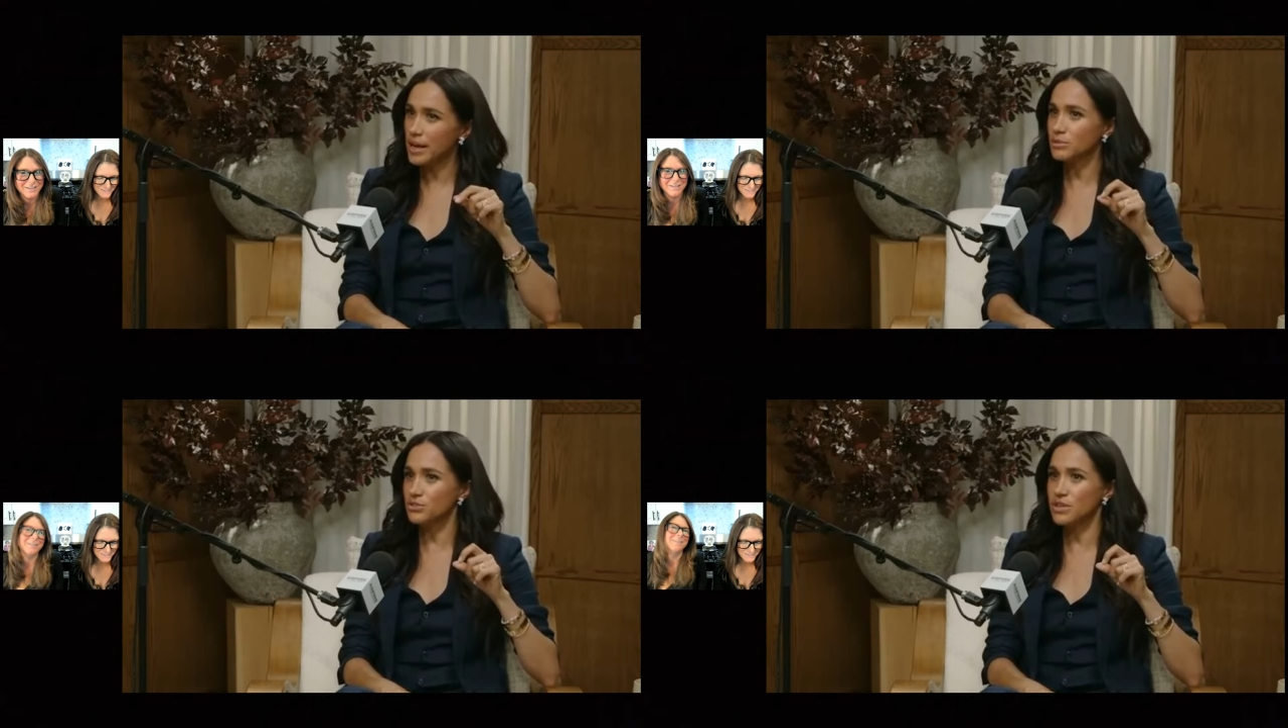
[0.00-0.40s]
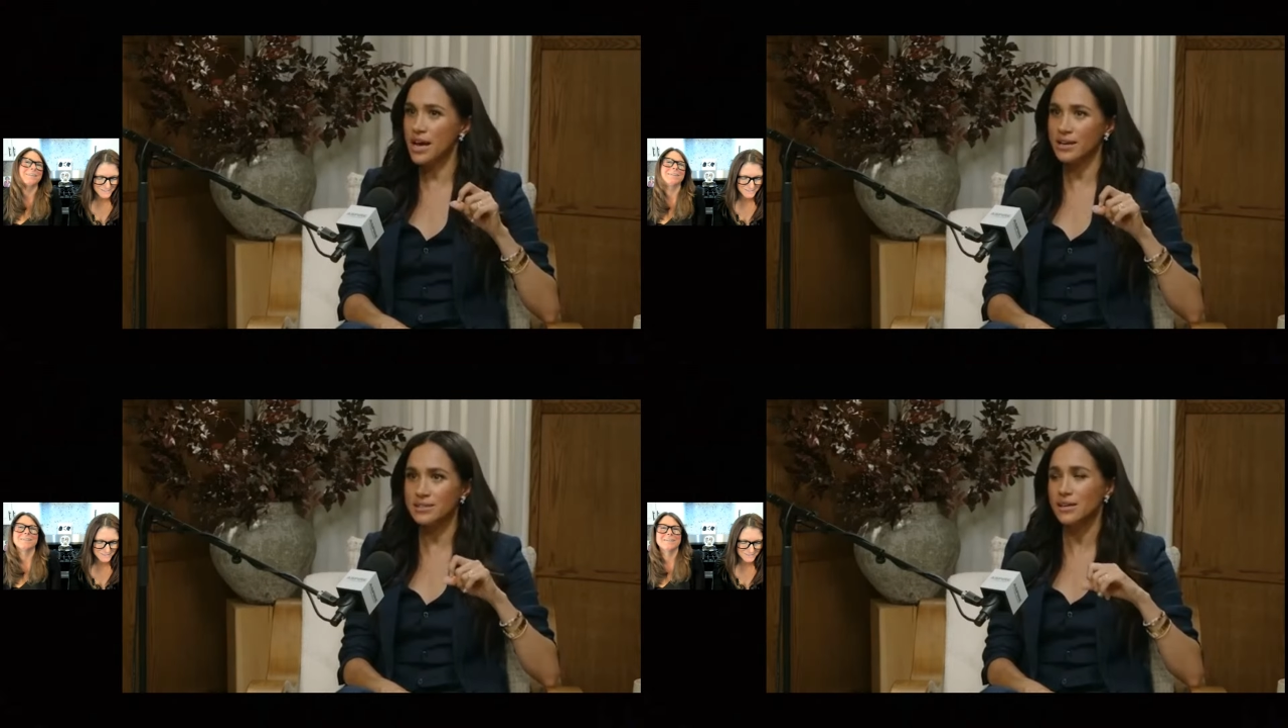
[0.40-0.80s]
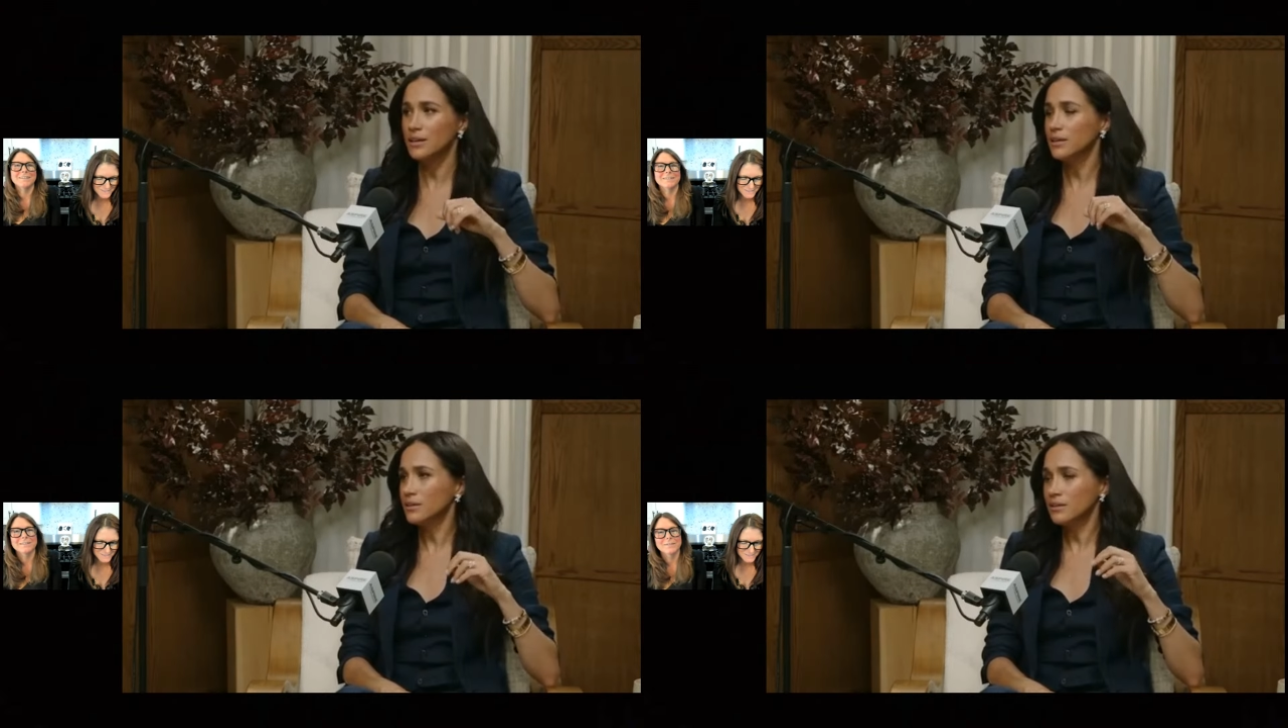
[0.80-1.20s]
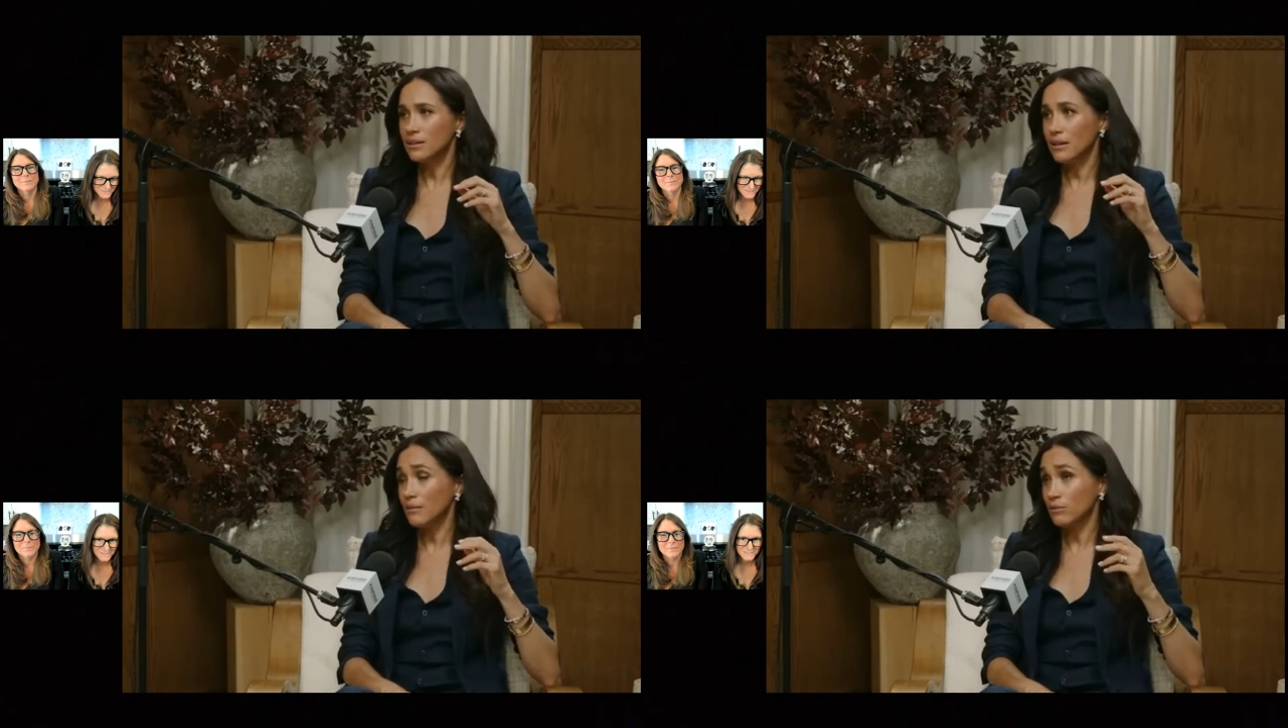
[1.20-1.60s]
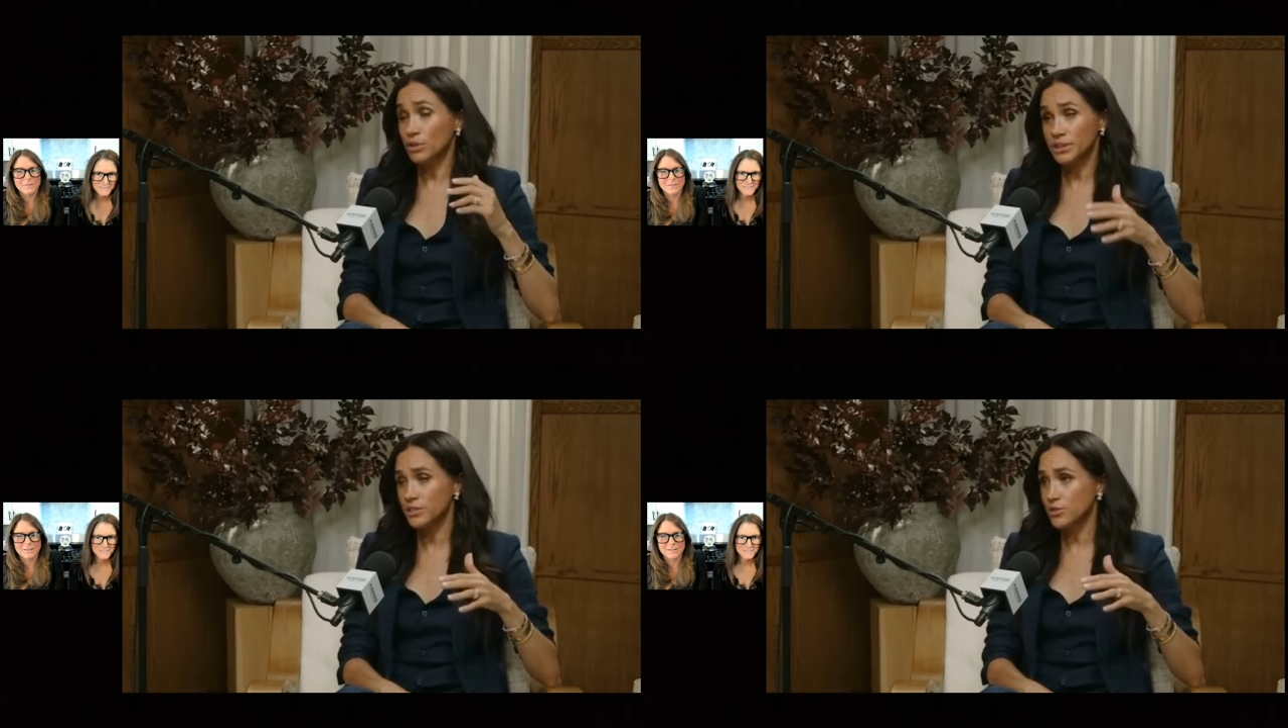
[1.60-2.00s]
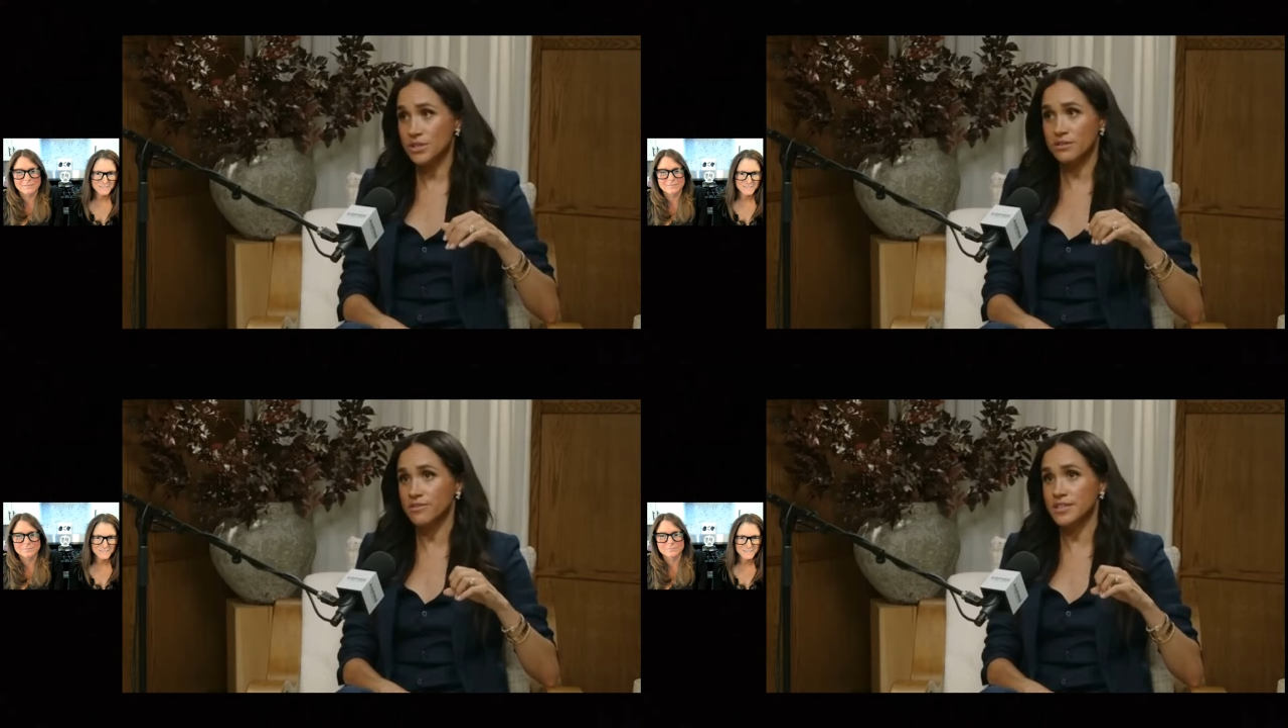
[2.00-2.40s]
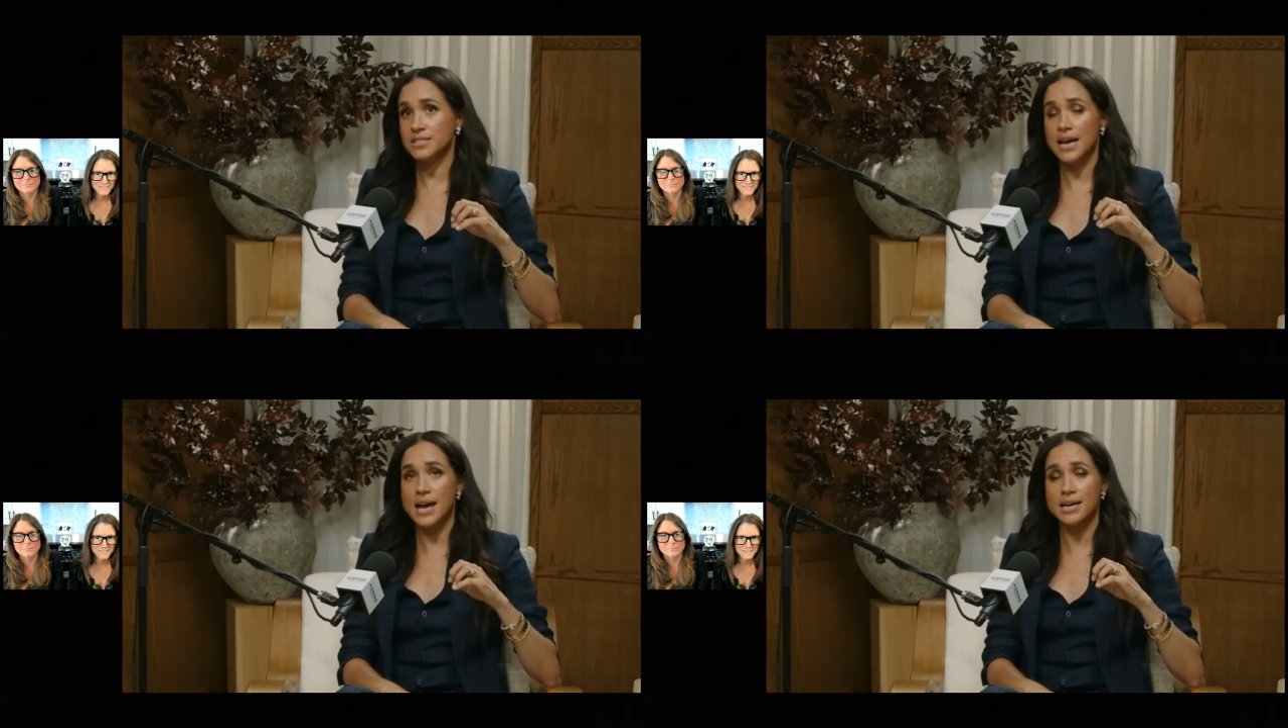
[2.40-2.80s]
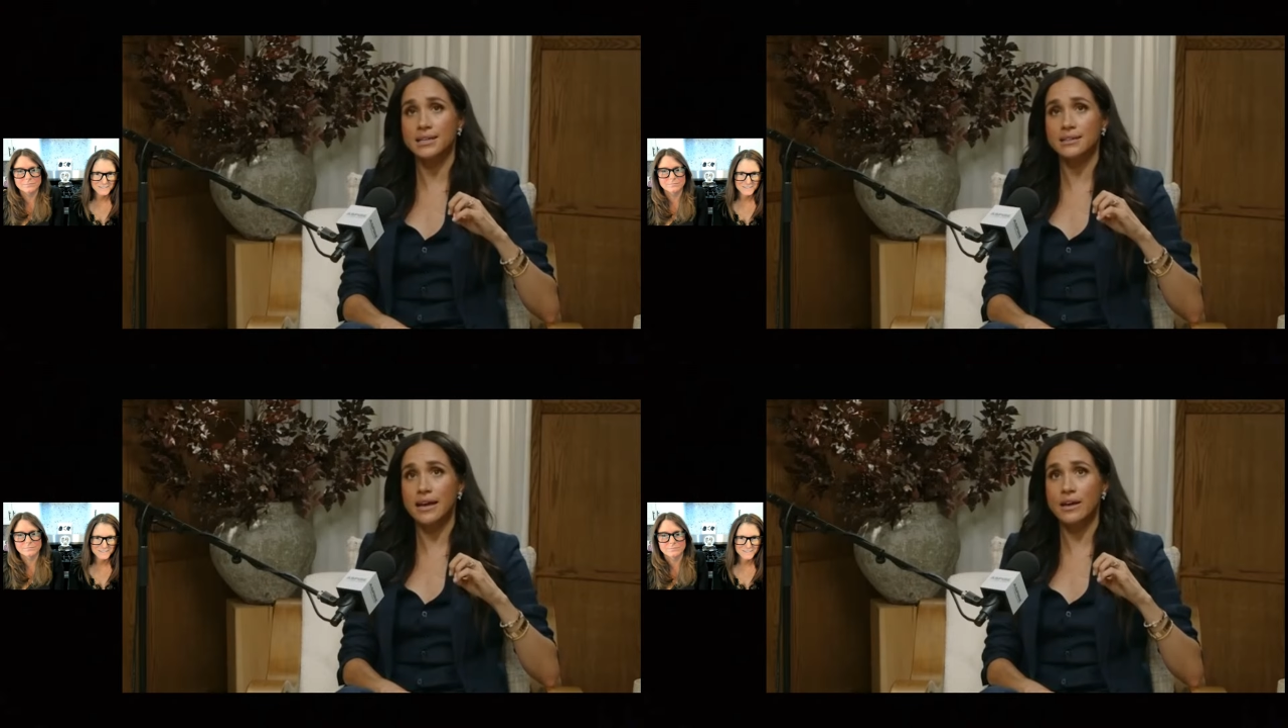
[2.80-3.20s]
they up to next? Really interested in fintech.